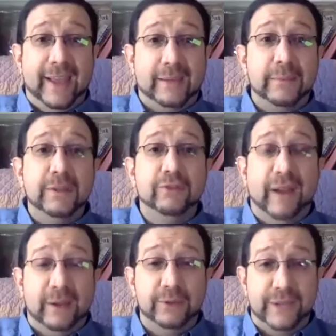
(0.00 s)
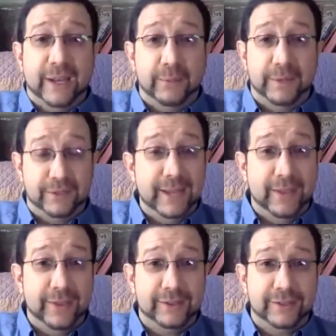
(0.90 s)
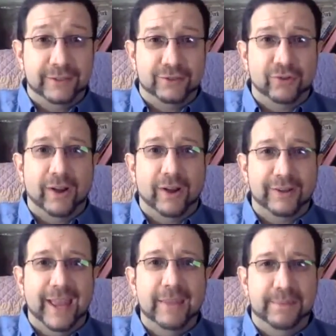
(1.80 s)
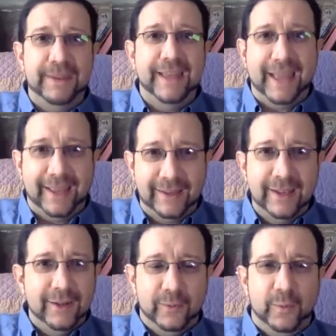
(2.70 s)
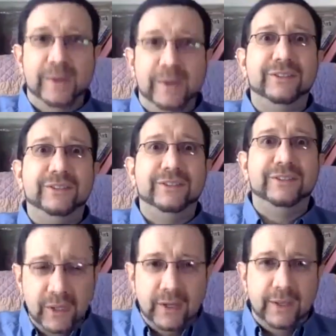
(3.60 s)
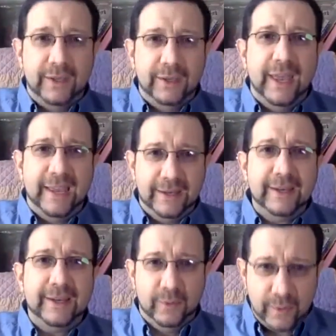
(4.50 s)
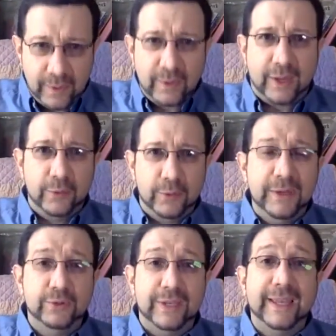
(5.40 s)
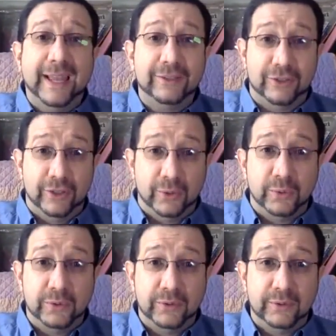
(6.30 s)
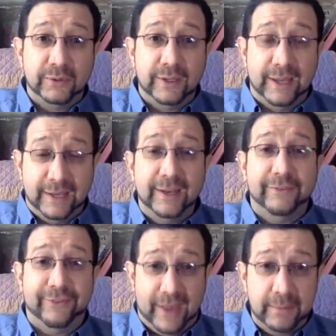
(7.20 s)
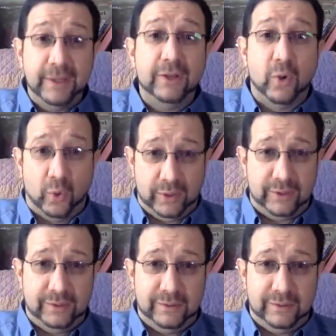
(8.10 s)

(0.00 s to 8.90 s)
that can be grounds now, because now that it's enshrined in APA wisdom, it could be used against you in family court.